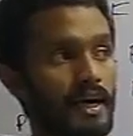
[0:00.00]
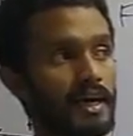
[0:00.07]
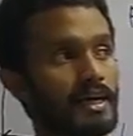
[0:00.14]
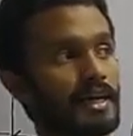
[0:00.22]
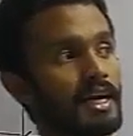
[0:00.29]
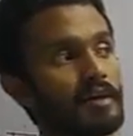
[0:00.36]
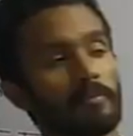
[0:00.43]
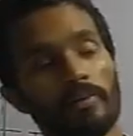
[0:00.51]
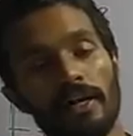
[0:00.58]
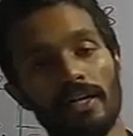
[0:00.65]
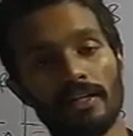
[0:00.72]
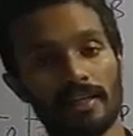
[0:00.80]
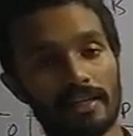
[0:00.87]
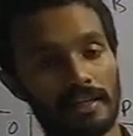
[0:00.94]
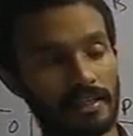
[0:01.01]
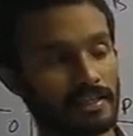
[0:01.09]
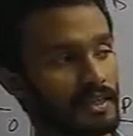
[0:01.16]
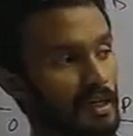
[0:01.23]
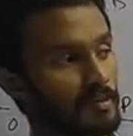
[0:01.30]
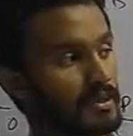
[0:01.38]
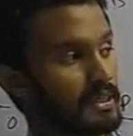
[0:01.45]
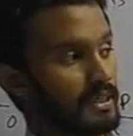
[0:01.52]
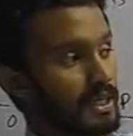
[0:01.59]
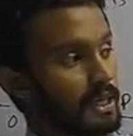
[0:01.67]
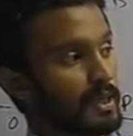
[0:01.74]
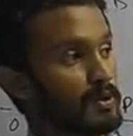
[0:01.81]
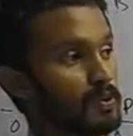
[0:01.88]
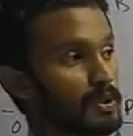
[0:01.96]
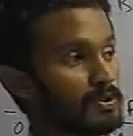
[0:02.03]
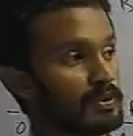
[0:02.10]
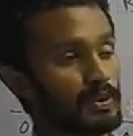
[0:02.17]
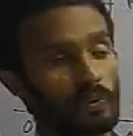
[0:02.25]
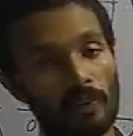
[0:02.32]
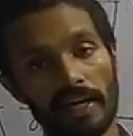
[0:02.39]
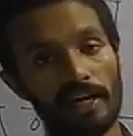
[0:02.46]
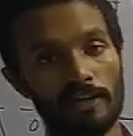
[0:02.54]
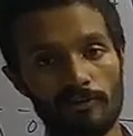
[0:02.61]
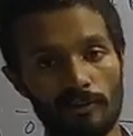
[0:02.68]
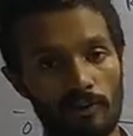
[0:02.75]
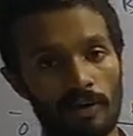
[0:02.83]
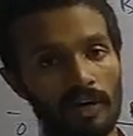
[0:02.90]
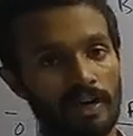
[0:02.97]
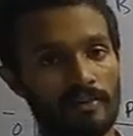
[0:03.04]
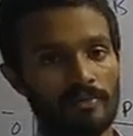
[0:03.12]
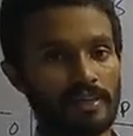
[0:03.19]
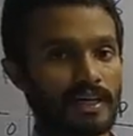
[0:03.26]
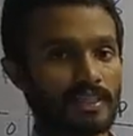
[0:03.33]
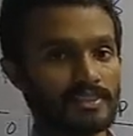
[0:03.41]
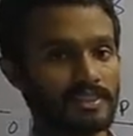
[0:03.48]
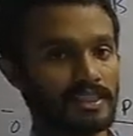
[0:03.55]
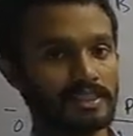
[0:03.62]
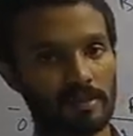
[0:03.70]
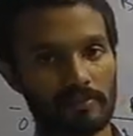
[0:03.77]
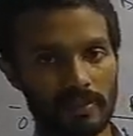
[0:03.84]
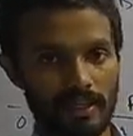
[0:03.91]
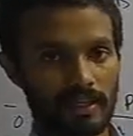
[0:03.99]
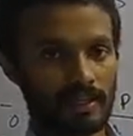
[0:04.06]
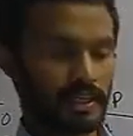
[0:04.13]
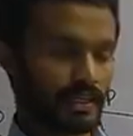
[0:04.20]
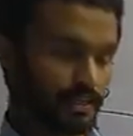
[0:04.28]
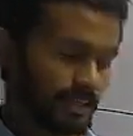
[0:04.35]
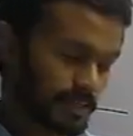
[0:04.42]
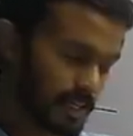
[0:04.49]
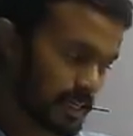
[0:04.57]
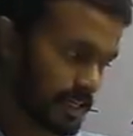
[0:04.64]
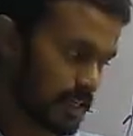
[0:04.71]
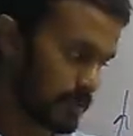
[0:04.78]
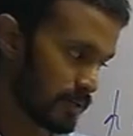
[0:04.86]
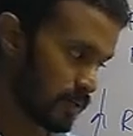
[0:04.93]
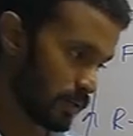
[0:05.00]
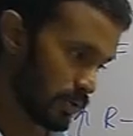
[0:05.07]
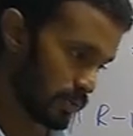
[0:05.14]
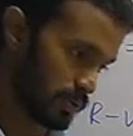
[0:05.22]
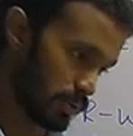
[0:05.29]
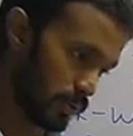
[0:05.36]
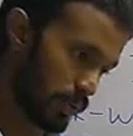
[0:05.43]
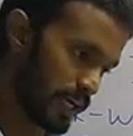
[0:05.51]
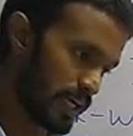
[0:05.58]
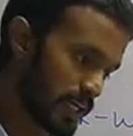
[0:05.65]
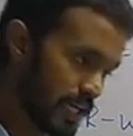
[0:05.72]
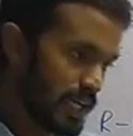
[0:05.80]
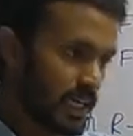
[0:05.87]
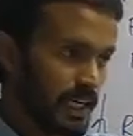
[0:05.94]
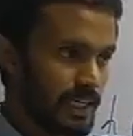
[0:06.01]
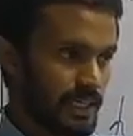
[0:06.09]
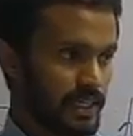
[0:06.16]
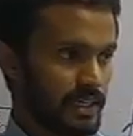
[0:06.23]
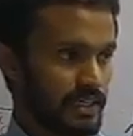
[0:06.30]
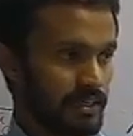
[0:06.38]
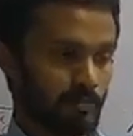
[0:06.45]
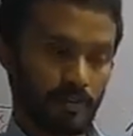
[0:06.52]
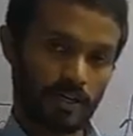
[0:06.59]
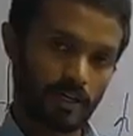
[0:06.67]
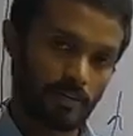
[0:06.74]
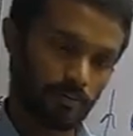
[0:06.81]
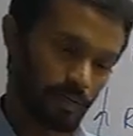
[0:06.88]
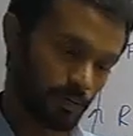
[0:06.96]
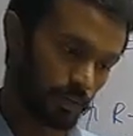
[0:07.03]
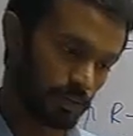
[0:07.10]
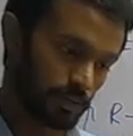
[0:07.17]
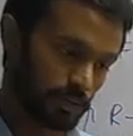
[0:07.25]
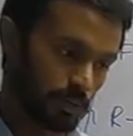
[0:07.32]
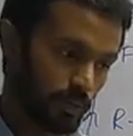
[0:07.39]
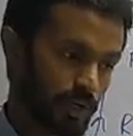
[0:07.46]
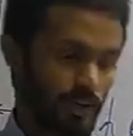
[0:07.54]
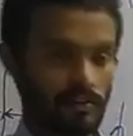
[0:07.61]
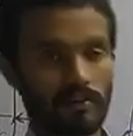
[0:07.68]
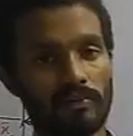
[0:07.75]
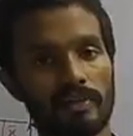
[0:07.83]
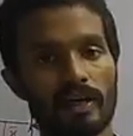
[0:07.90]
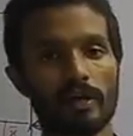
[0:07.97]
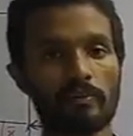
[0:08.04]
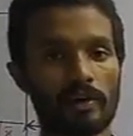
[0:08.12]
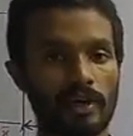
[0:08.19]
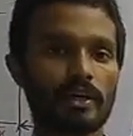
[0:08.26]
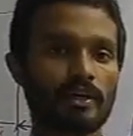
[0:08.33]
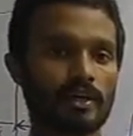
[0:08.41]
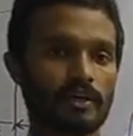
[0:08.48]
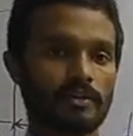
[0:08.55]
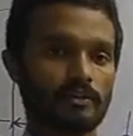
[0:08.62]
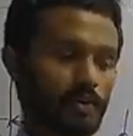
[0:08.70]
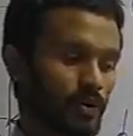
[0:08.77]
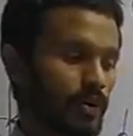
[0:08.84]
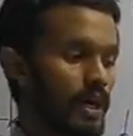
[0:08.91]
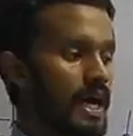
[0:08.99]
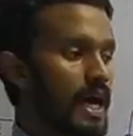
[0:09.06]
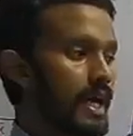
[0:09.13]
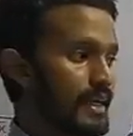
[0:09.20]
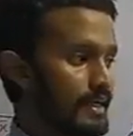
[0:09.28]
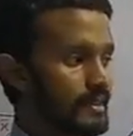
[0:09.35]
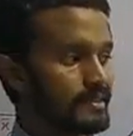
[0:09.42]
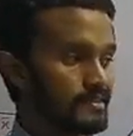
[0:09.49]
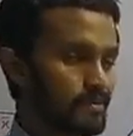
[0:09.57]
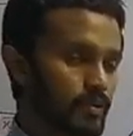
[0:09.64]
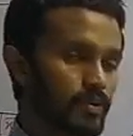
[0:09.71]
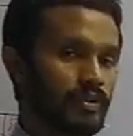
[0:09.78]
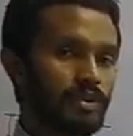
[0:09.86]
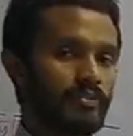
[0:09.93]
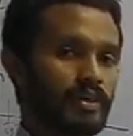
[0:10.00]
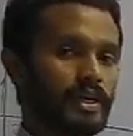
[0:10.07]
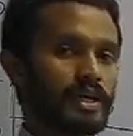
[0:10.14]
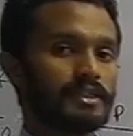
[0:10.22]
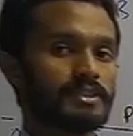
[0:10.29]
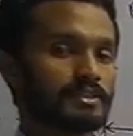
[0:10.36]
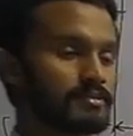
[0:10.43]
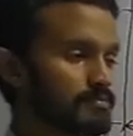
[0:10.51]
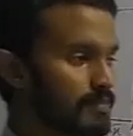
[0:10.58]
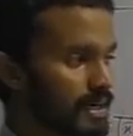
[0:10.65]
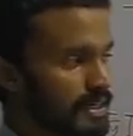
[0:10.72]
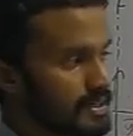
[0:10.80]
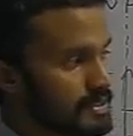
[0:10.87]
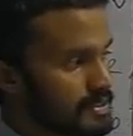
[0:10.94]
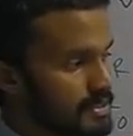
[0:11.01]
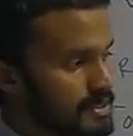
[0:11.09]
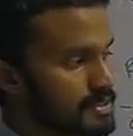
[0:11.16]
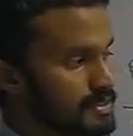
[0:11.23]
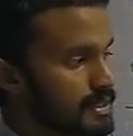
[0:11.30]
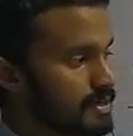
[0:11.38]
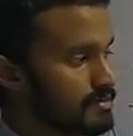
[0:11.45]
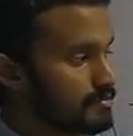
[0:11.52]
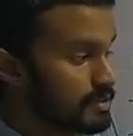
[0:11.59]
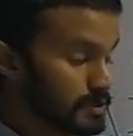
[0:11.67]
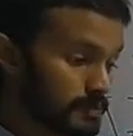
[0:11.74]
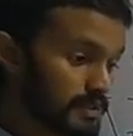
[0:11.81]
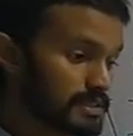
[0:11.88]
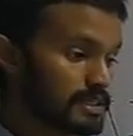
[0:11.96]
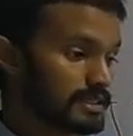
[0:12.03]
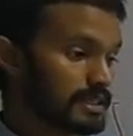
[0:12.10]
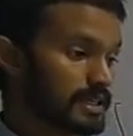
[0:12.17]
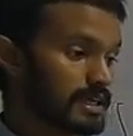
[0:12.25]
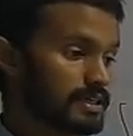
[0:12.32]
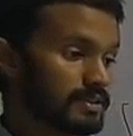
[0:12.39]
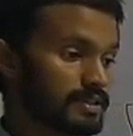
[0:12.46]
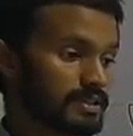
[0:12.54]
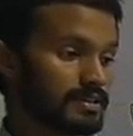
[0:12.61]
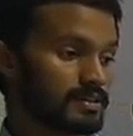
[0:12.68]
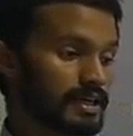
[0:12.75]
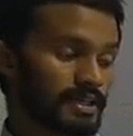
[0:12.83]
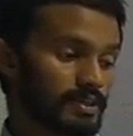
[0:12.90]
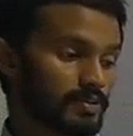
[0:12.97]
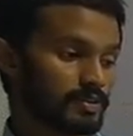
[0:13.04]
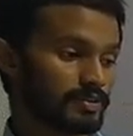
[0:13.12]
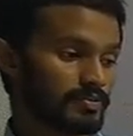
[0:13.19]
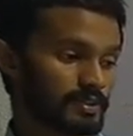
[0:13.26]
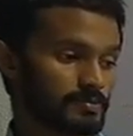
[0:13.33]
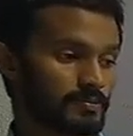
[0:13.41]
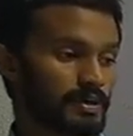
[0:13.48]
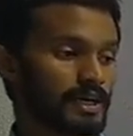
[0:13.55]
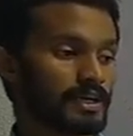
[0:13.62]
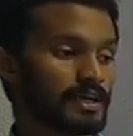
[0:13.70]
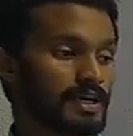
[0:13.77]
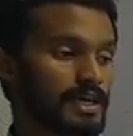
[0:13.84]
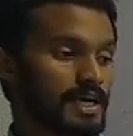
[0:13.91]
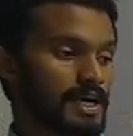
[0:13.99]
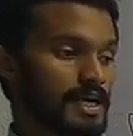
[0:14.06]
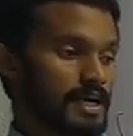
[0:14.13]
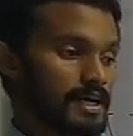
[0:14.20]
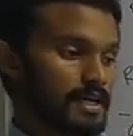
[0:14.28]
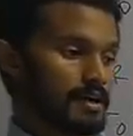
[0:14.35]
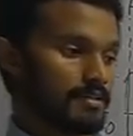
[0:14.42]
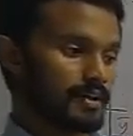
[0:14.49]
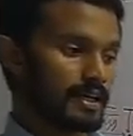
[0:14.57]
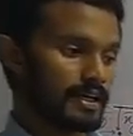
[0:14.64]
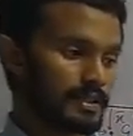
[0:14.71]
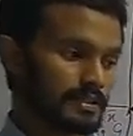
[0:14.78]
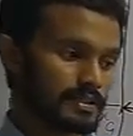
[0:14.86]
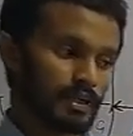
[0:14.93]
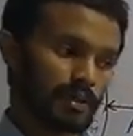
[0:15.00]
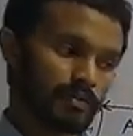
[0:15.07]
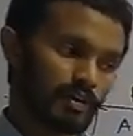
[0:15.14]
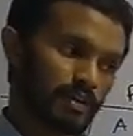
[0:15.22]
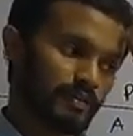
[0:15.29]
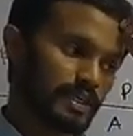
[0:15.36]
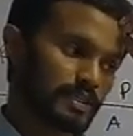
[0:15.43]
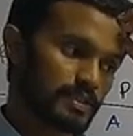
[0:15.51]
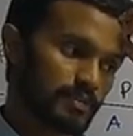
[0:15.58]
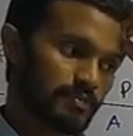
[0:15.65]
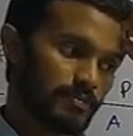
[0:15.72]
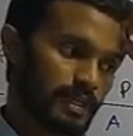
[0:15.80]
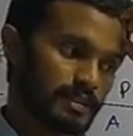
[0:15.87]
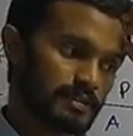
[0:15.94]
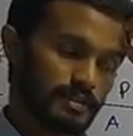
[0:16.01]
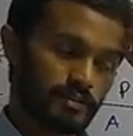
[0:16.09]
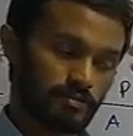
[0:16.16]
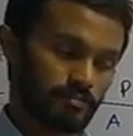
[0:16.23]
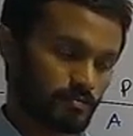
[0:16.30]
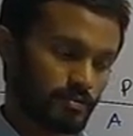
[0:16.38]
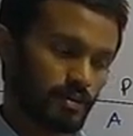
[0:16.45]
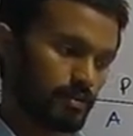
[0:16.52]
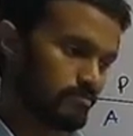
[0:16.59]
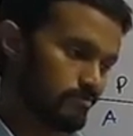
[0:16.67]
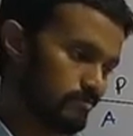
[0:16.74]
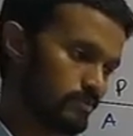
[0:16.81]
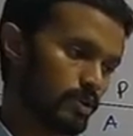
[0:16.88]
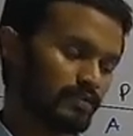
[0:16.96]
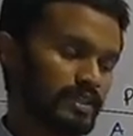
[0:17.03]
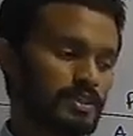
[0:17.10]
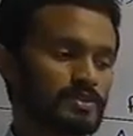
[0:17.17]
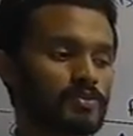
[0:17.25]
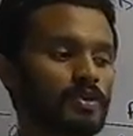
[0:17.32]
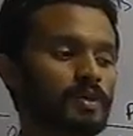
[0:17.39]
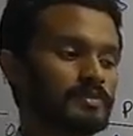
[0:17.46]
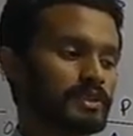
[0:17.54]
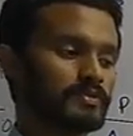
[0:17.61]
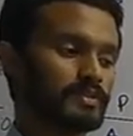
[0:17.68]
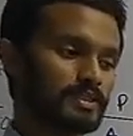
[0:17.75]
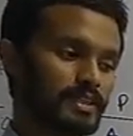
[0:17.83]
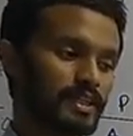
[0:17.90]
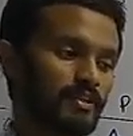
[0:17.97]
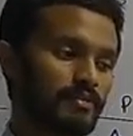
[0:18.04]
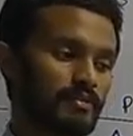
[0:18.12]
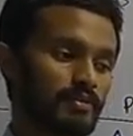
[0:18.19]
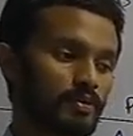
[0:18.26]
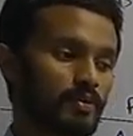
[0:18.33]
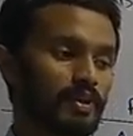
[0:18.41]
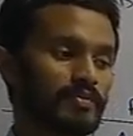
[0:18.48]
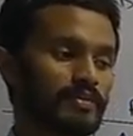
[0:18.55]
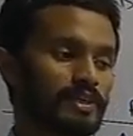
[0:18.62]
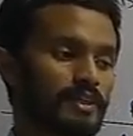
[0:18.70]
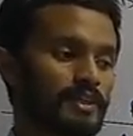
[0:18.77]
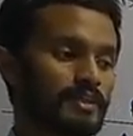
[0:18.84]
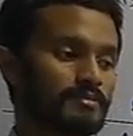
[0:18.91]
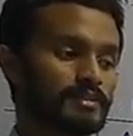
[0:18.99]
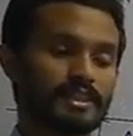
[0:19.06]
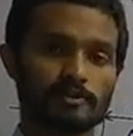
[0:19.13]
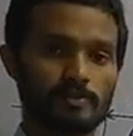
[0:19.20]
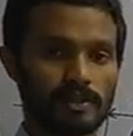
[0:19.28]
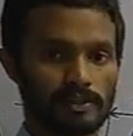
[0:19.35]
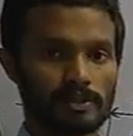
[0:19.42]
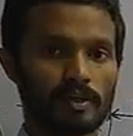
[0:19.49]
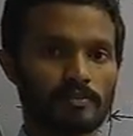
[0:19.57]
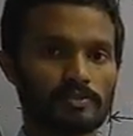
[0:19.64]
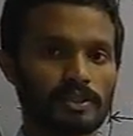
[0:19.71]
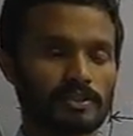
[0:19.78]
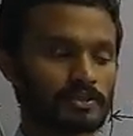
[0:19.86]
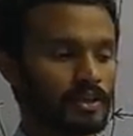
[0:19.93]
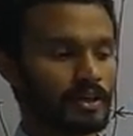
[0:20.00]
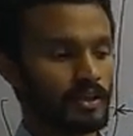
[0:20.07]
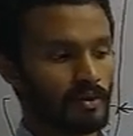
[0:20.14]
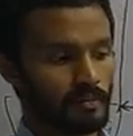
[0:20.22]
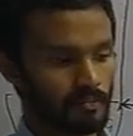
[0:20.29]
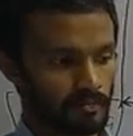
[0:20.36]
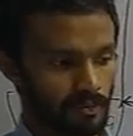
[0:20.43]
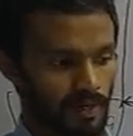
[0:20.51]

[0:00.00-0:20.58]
But I can't predict that it is coming again in 2024. We can say something like that. It can come in 2020. It may come in 2021. We can predict it. So it is good if we can just practice this. And the special thing I didn't do the first part. Finding the center of gravities of these two objects, which are two of the 6 basic objects.